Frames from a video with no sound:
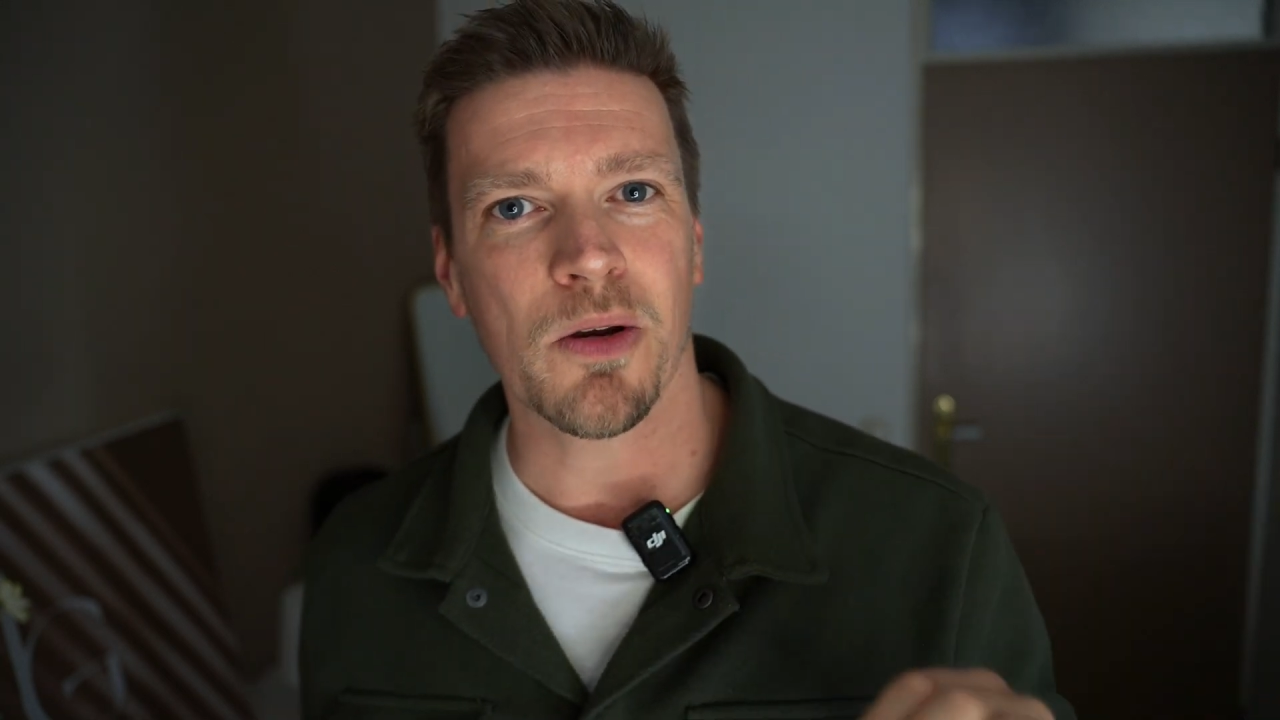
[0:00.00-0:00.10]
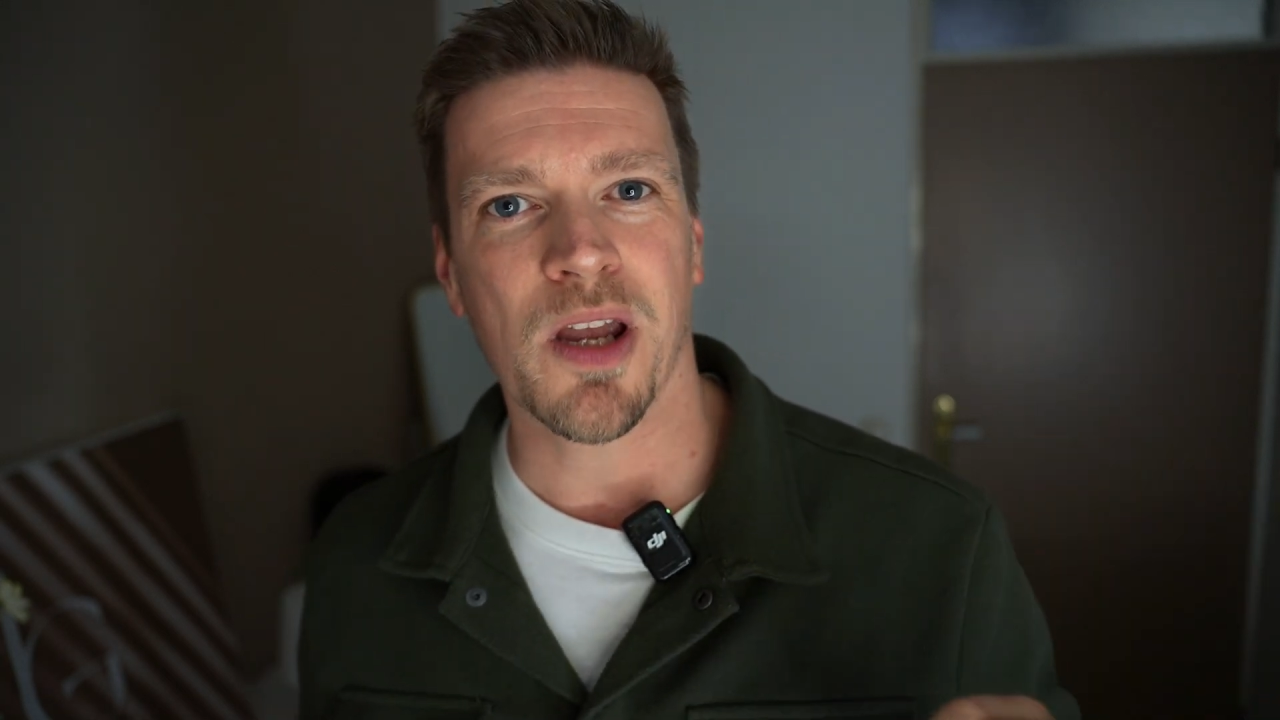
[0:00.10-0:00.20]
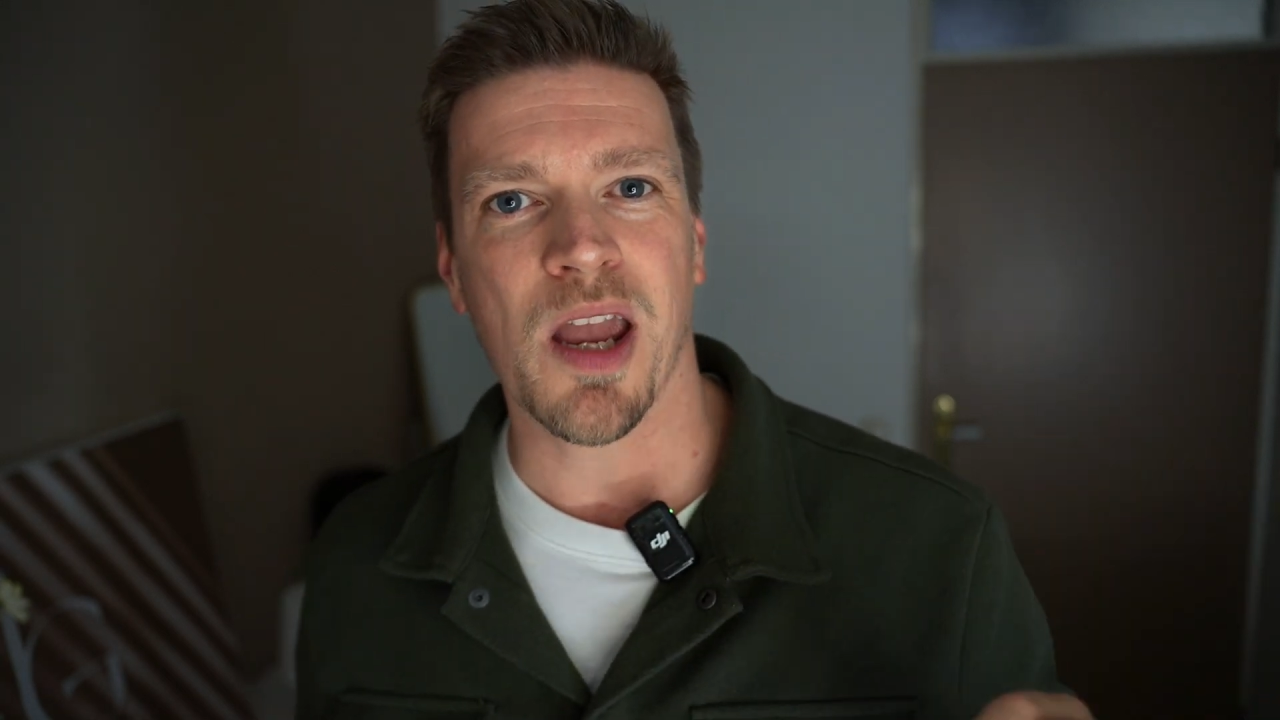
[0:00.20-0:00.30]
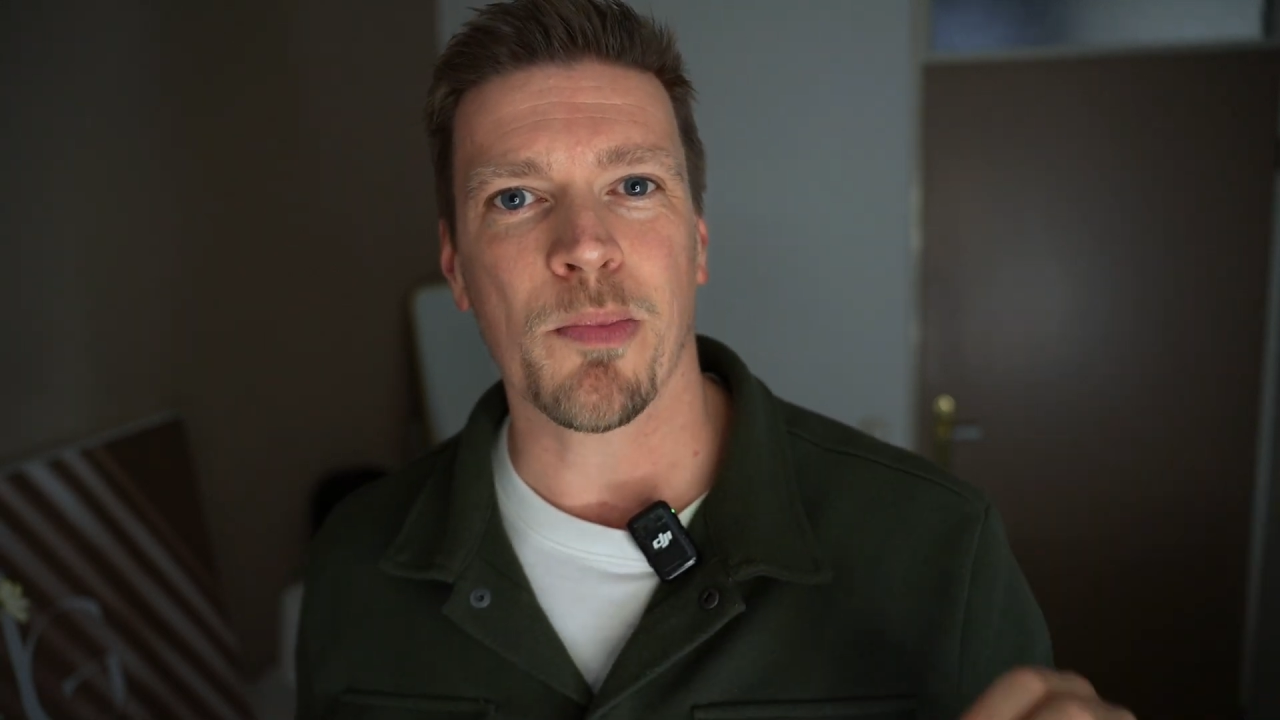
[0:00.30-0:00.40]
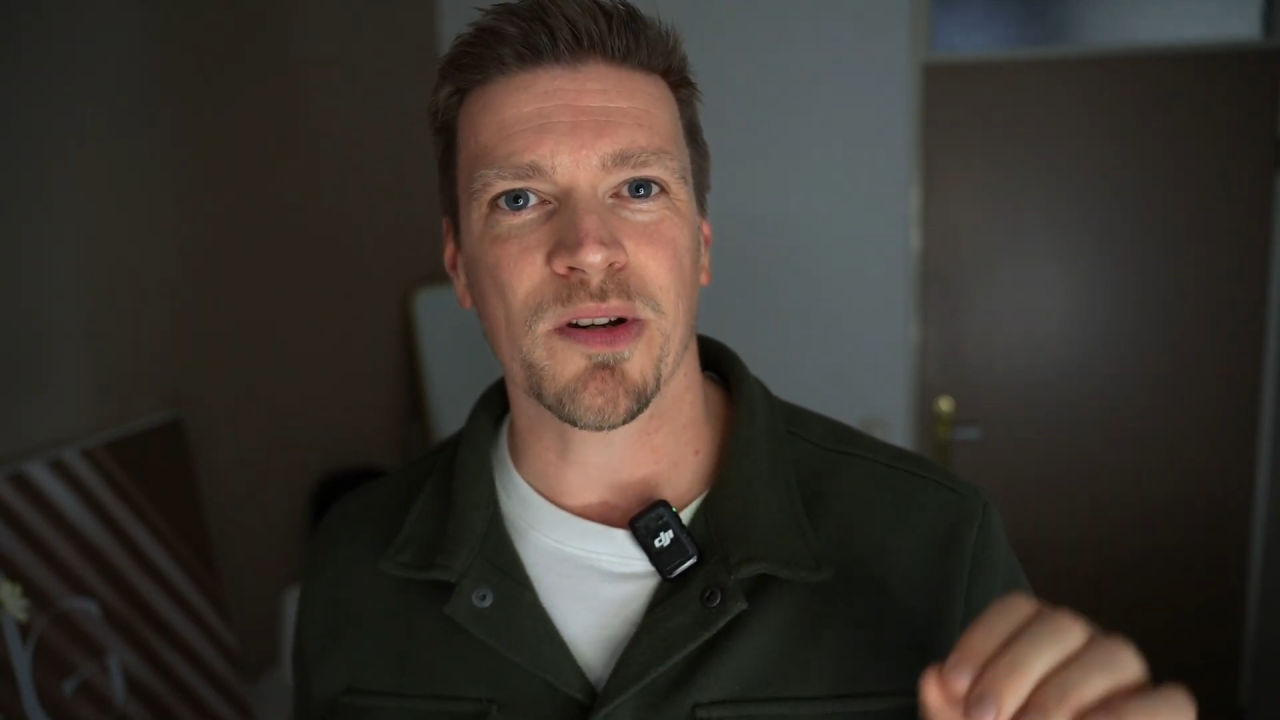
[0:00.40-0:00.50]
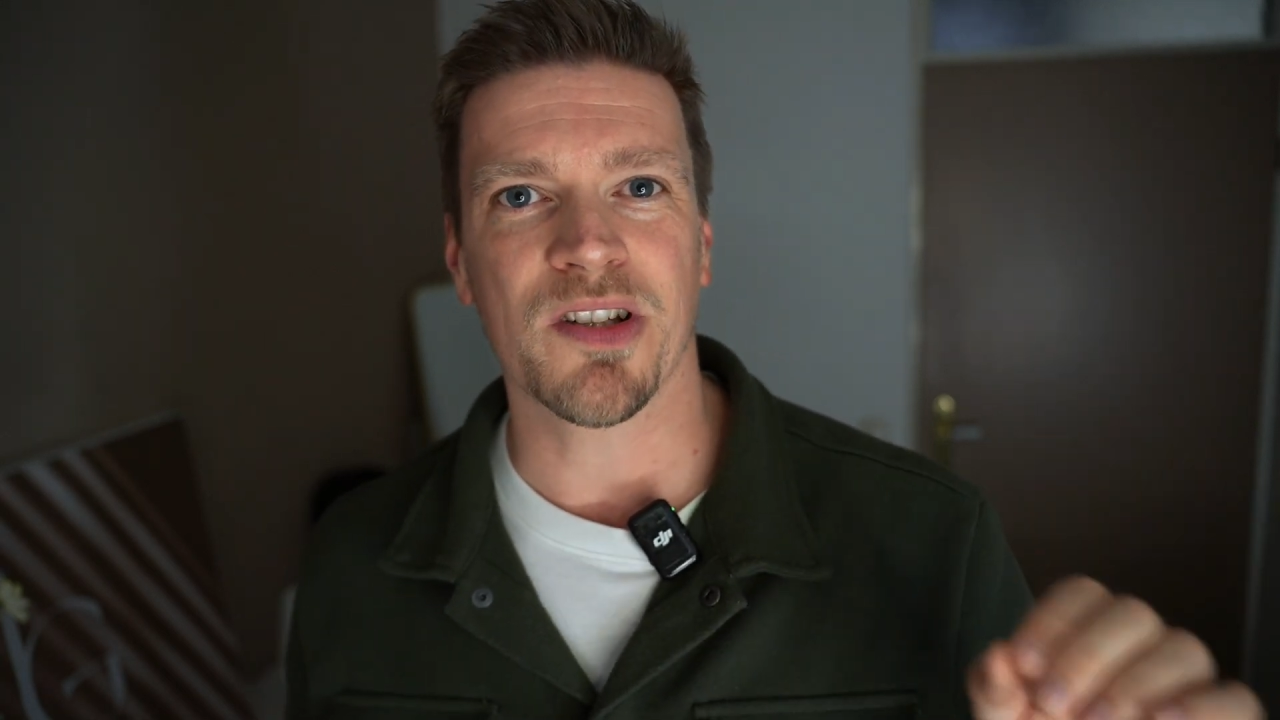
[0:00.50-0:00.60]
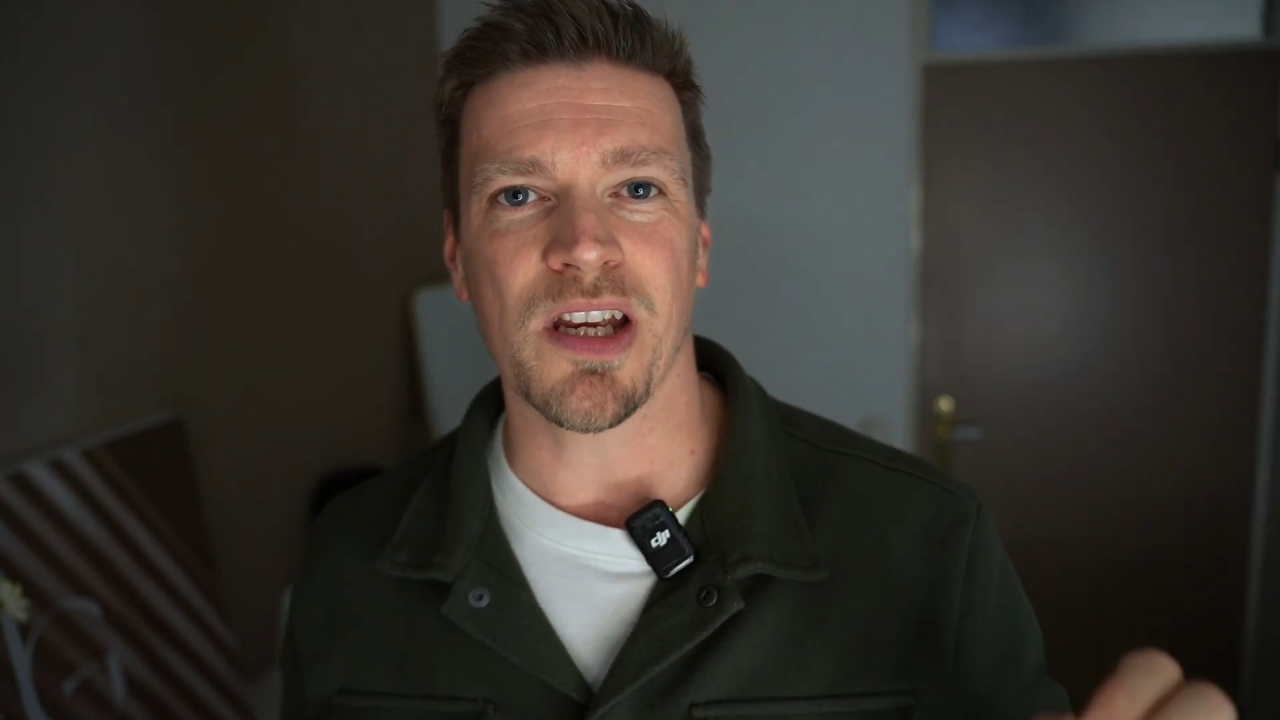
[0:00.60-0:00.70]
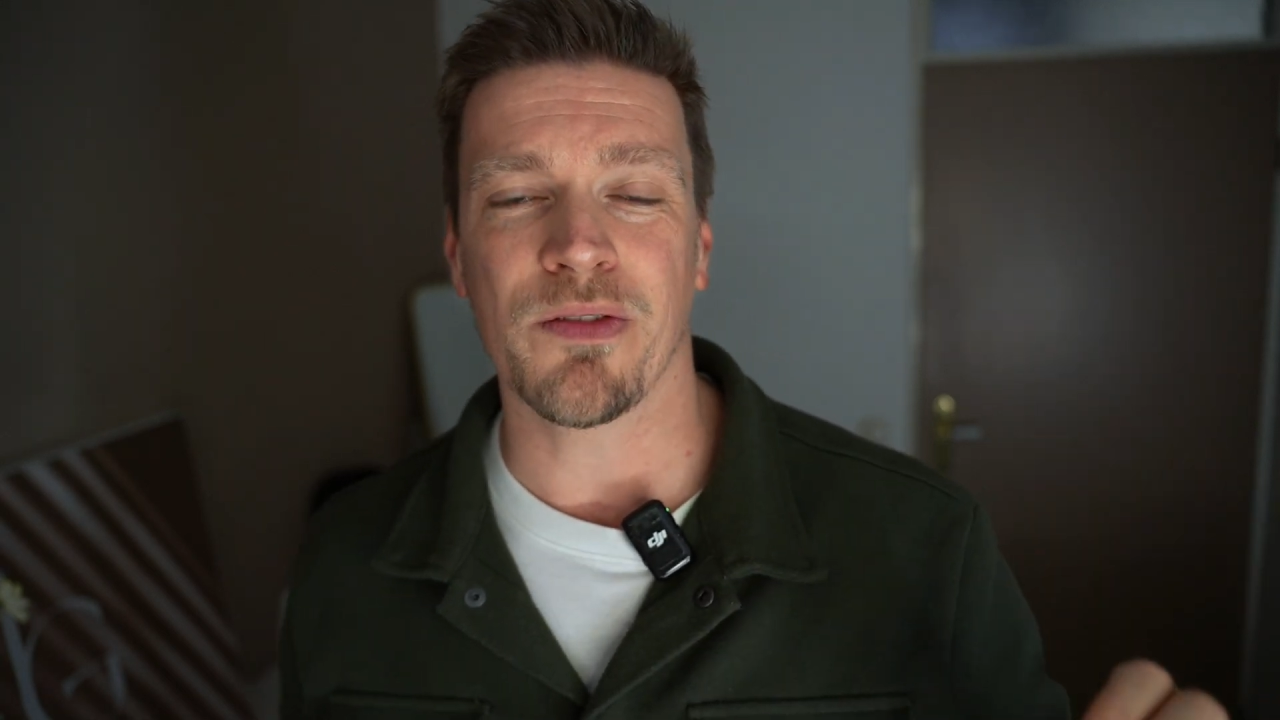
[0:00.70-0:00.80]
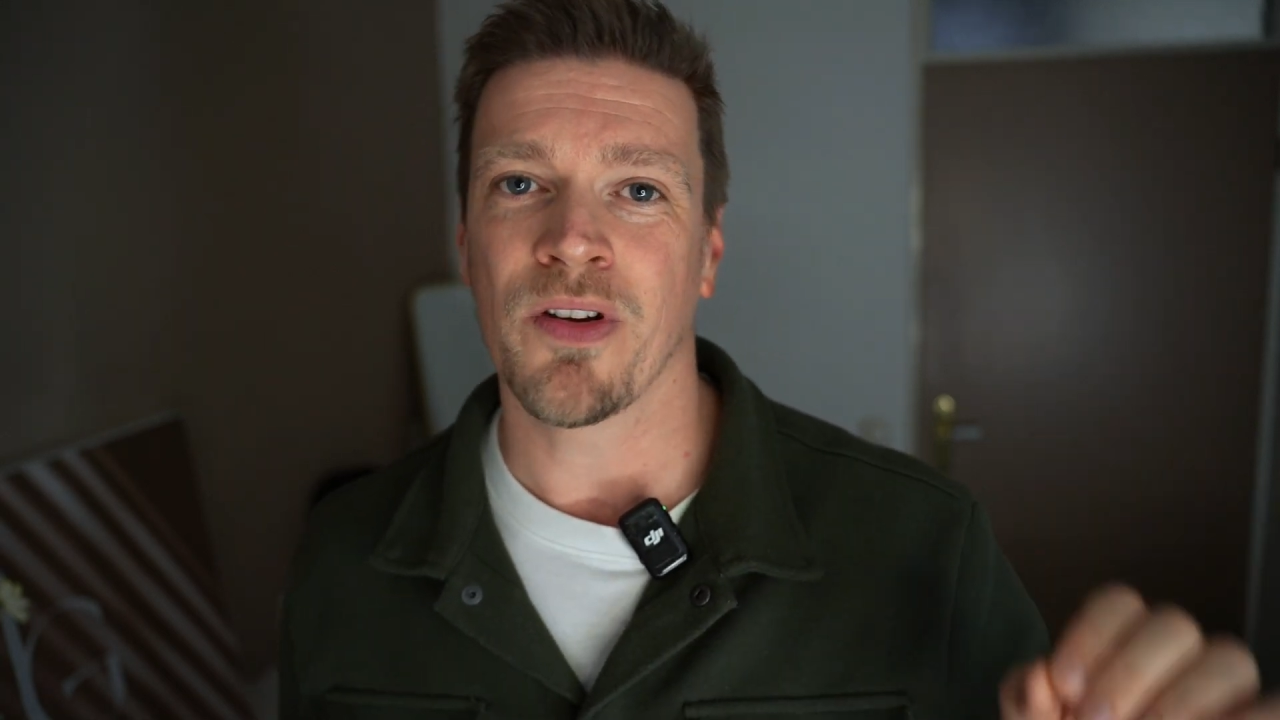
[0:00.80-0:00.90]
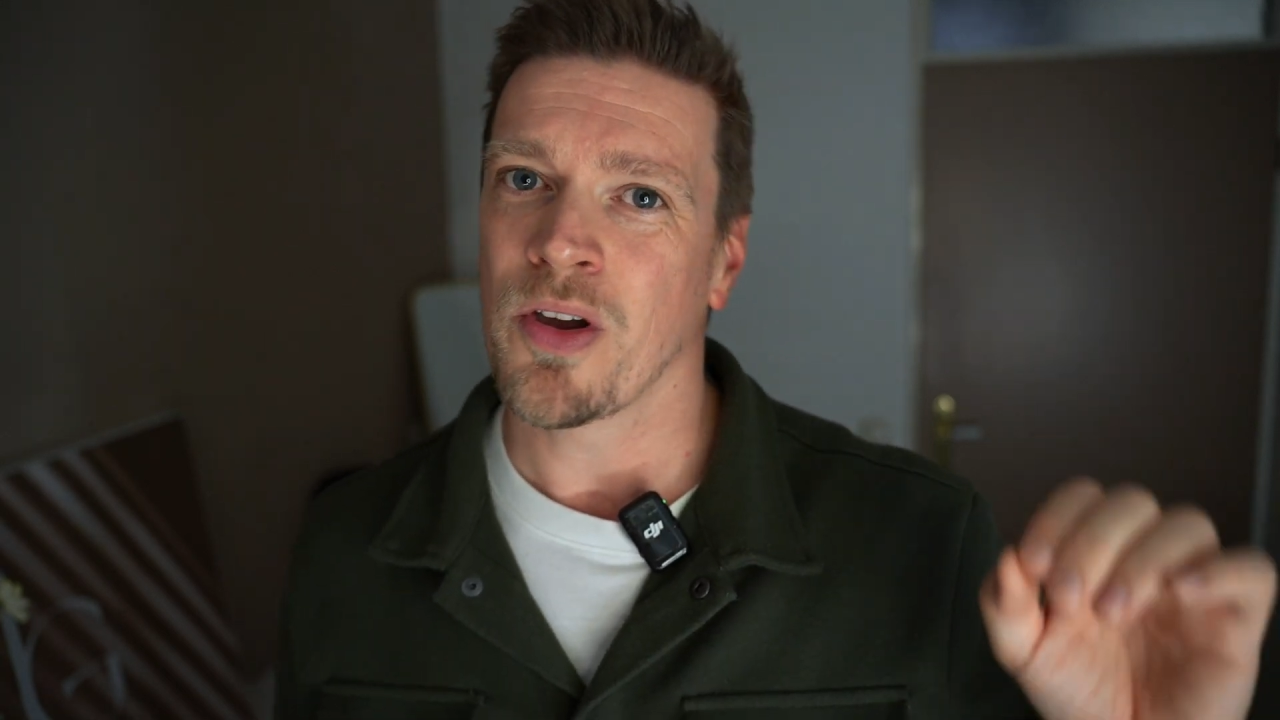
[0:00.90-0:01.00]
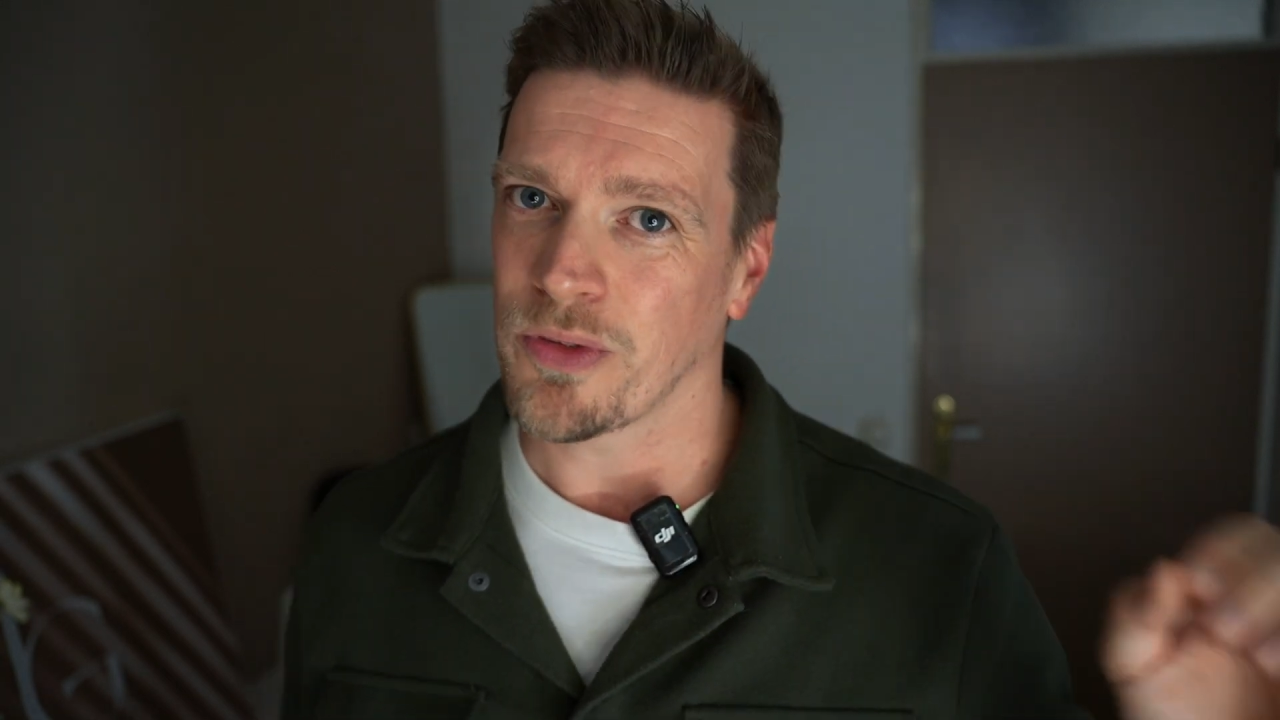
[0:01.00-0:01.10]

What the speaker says: UK perceive